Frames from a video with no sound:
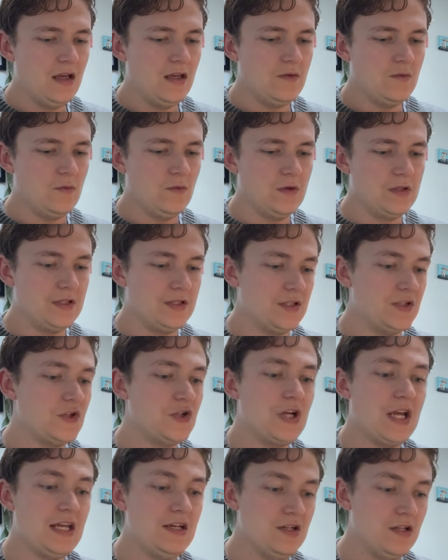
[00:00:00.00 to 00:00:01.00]
what is the
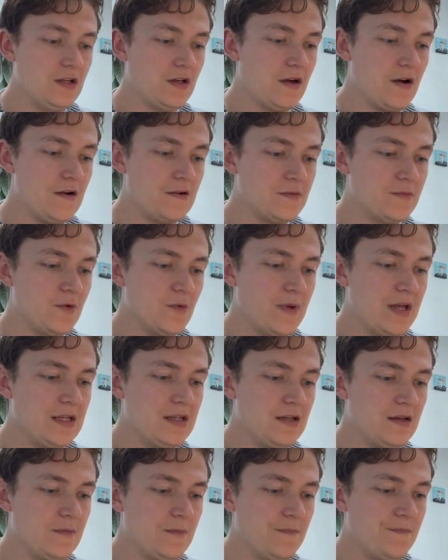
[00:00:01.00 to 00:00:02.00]
change in the car's
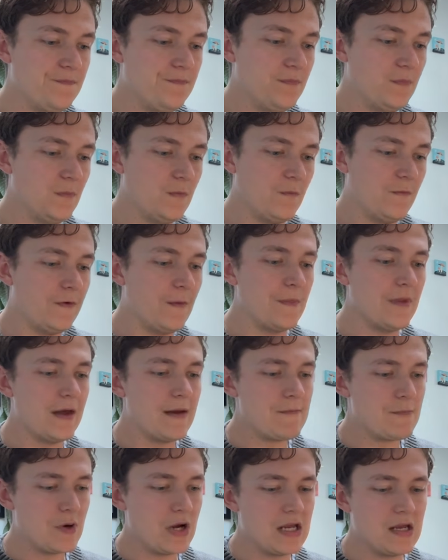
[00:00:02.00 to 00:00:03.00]
momentum from
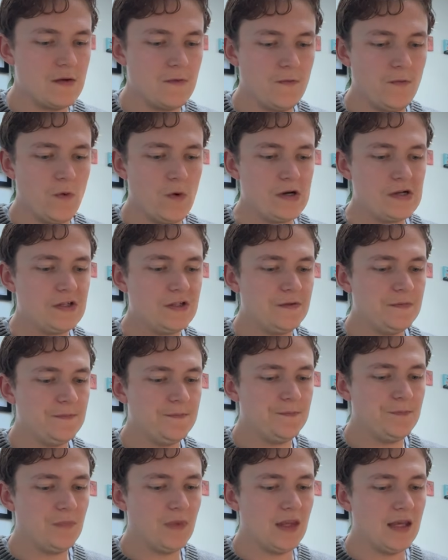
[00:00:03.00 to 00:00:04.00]
that braking force,
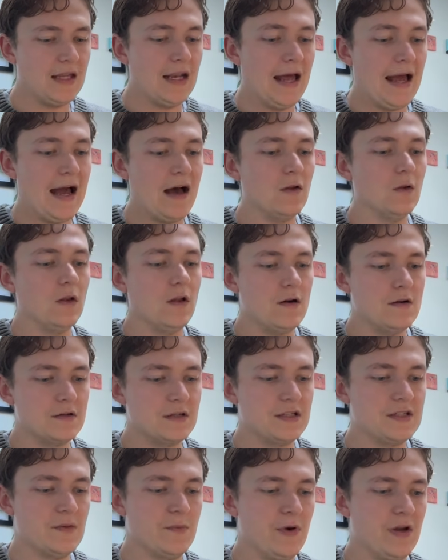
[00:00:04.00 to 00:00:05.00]
and how long
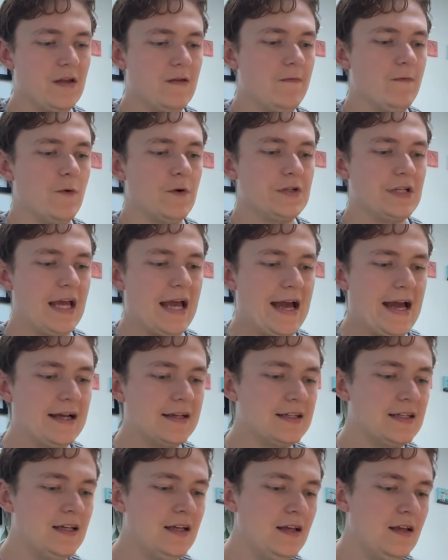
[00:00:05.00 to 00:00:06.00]
does the braking force
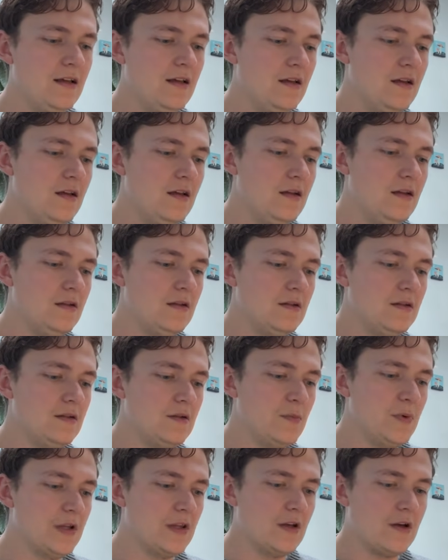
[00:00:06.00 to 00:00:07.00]
act
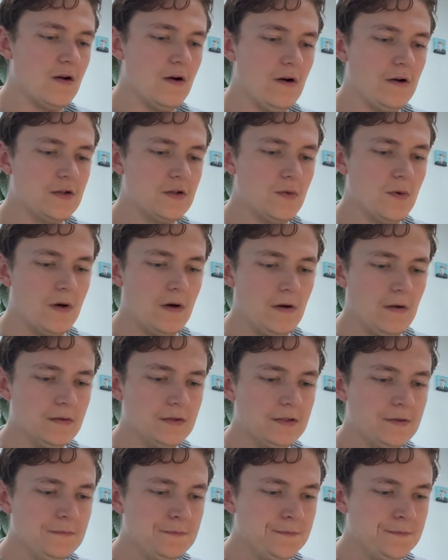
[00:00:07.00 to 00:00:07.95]
to bring the car to a halt.